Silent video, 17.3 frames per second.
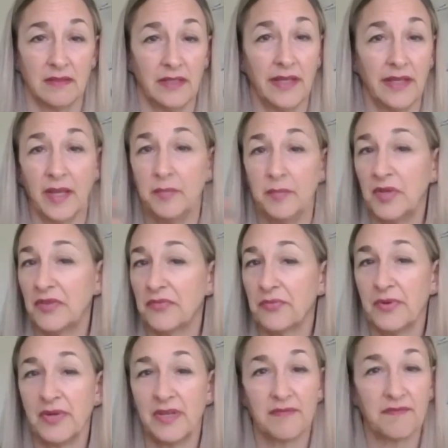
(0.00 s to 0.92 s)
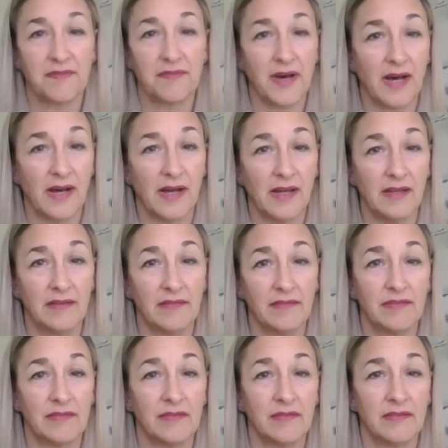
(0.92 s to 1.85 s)
It can be 3 and 5.
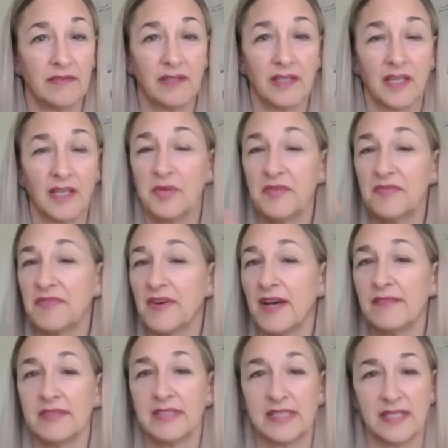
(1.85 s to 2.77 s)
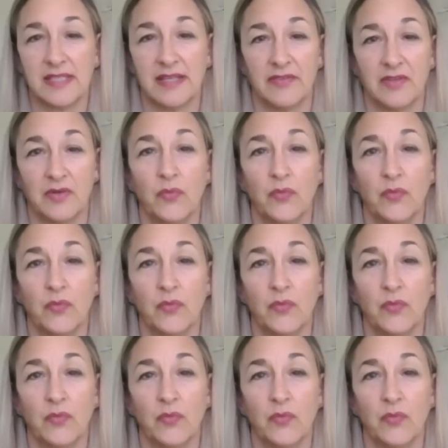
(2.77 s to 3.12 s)
It could be 5 and 7.